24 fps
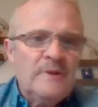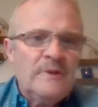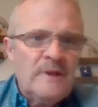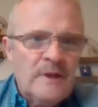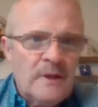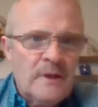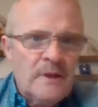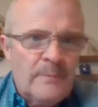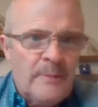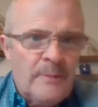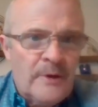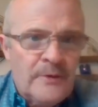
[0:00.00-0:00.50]

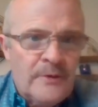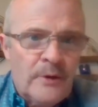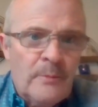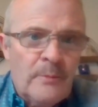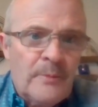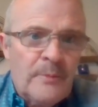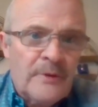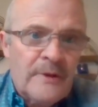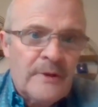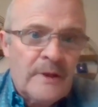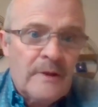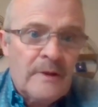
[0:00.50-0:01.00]
Engelbert
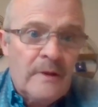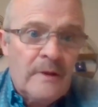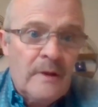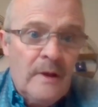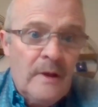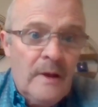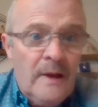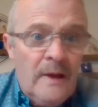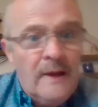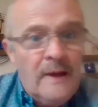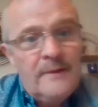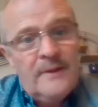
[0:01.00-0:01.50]
Humperdinck.
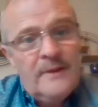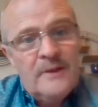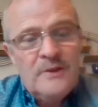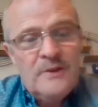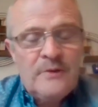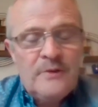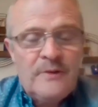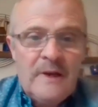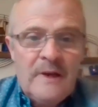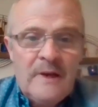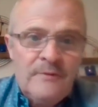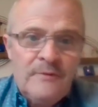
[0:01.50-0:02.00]
Yeah. Then you
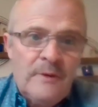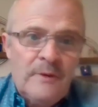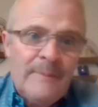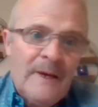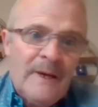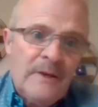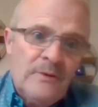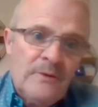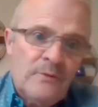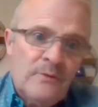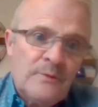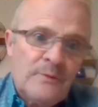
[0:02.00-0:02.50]
could have your
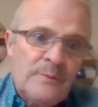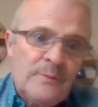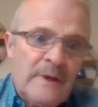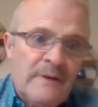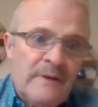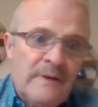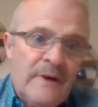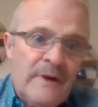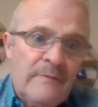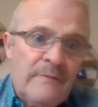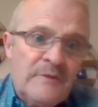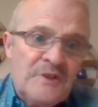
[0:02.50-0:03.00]
man doing
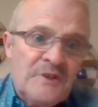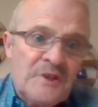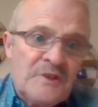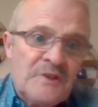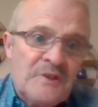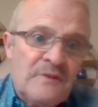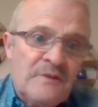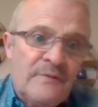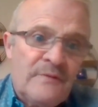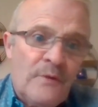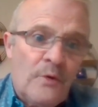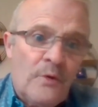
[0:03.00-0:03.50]
25 or 6
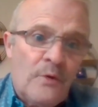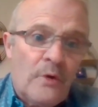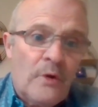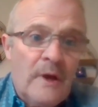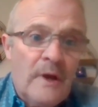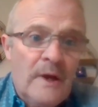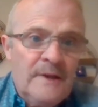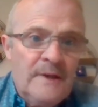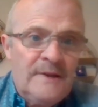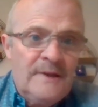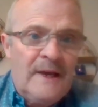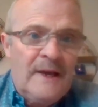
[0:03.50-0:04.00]
to 4.
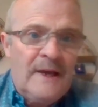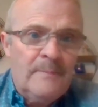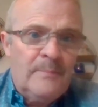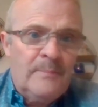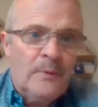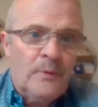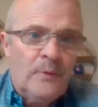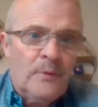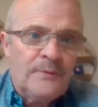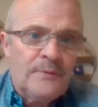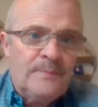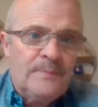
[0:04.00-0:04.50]
They had
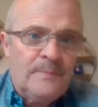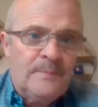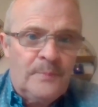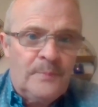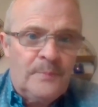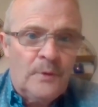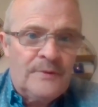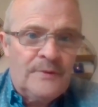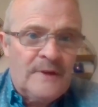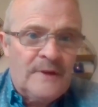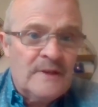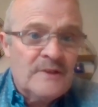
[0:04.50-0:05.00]

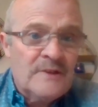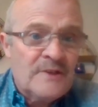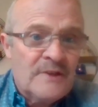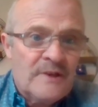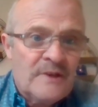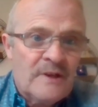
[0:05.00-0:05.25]
both ends of the